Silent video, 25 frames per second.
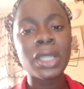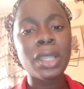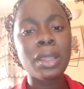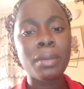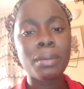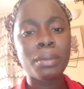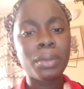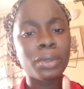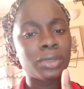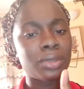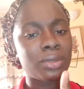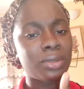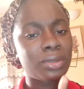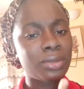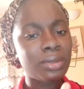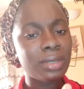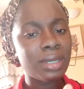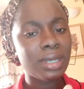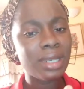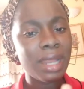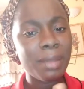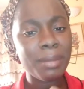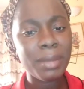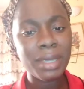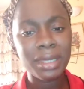But
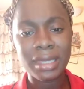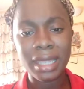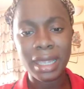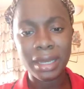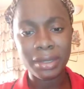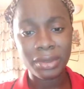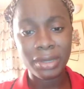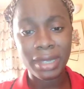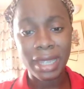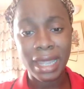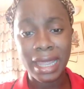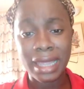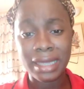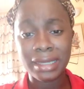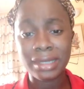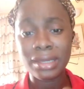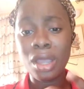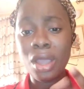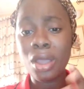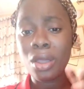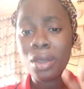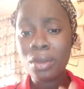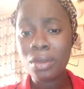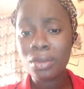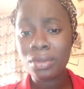let me tell you guys,
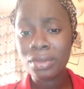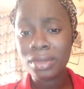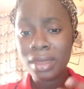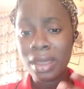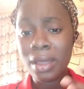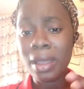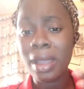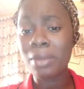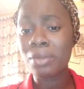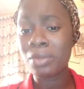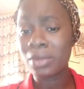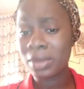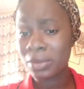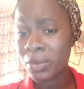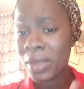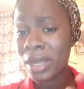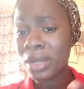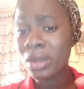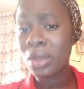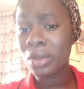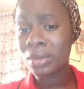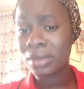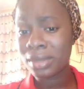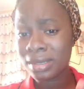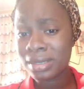when
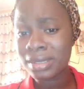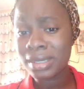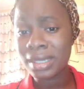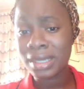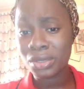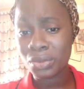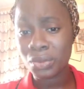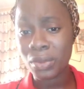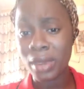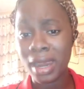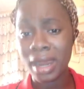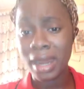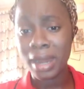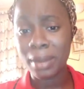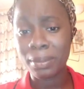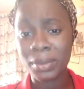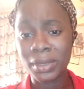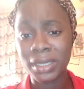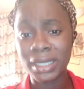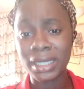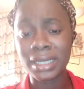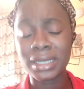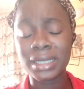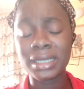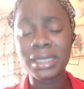all these things were
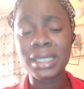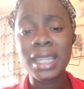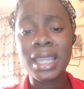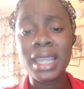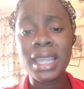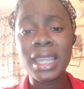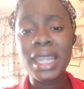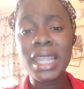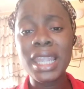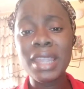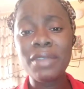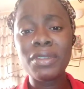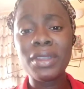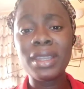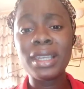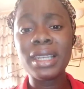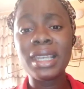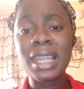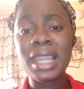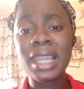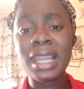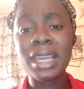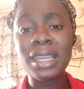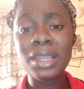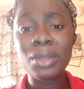happening, even
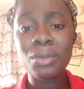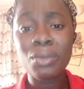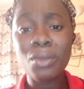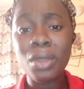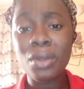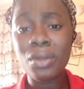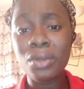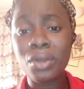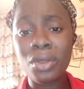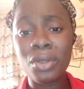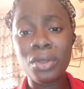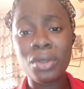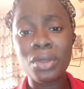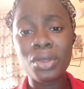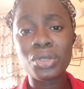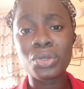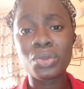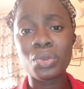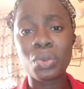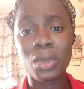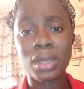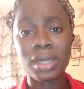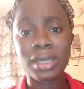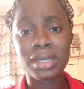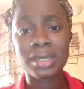Liquorose
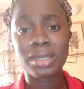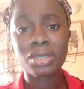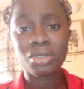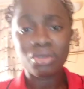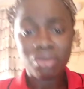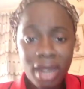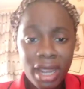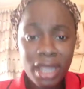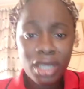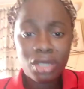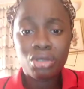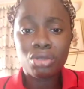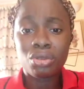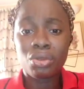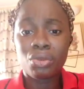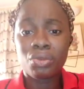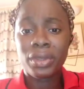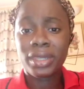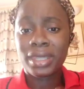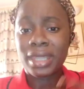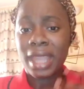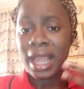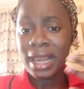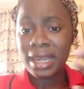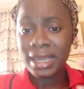was trying to
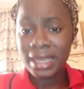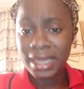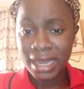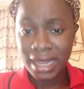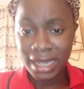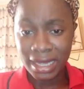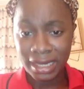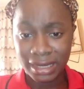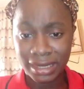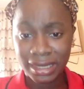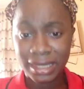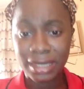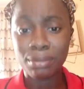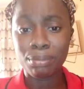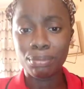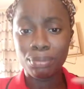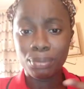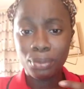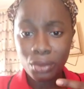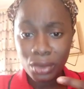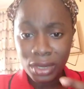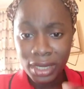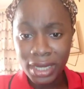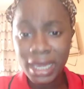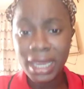retaliate,
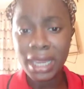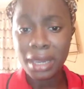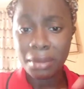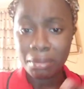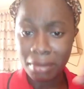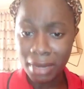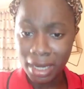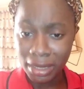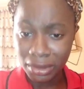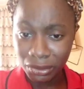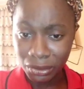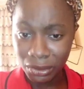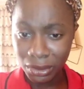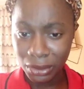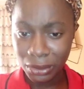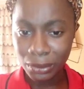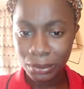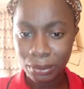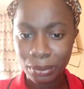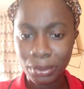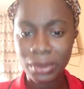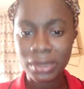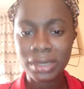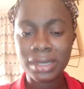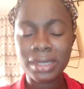bully Emmanuel.
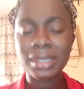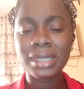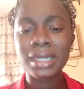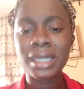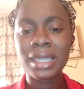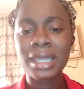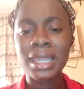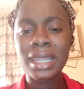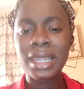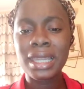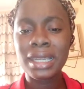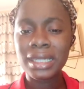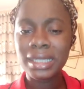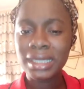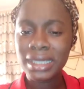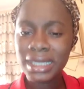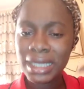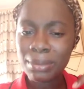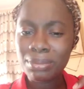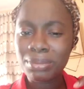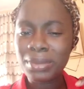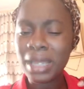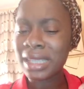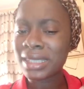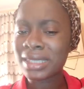But
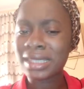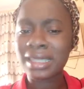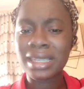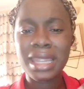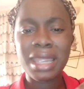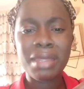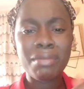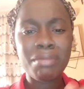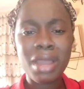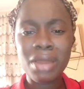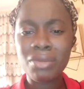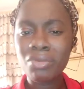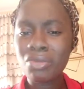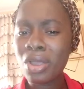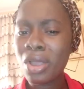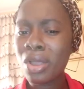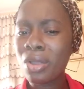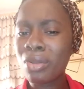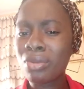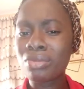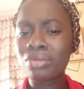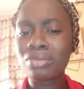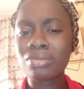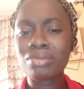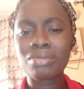deep as in
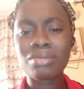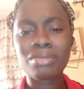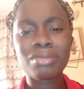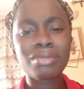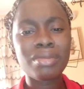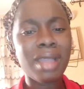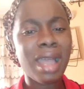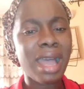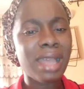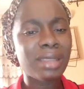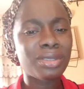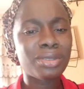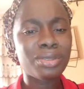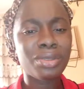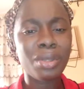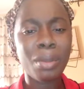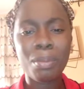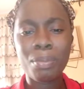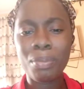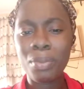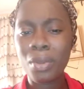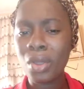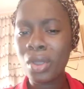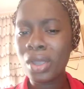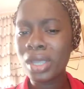Emmanuel, at some
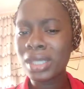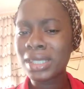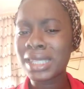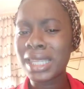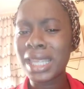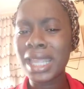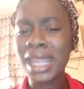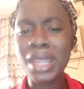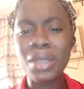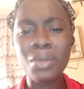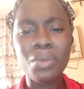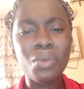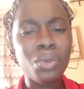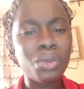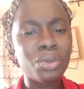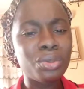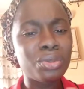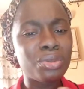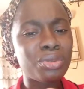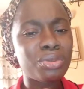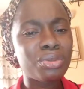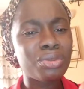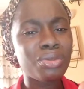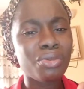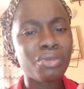point he won't
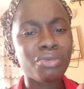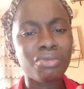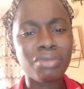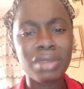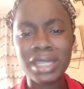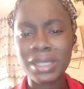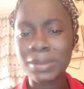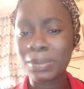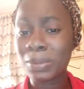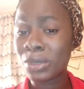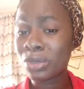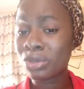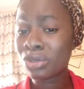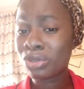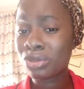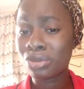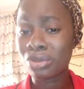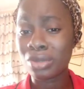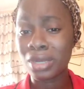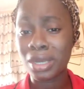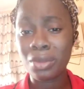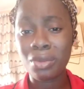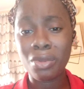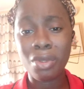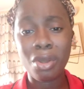respond to
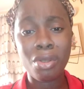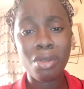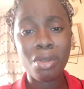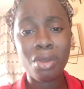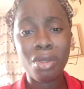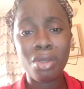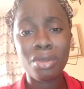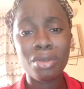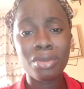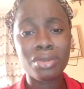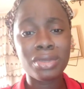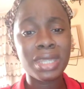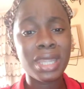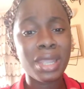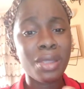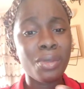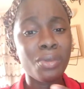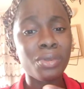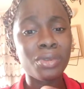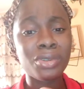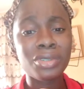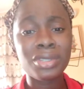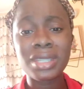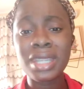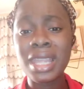Liquorose. He
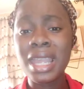won't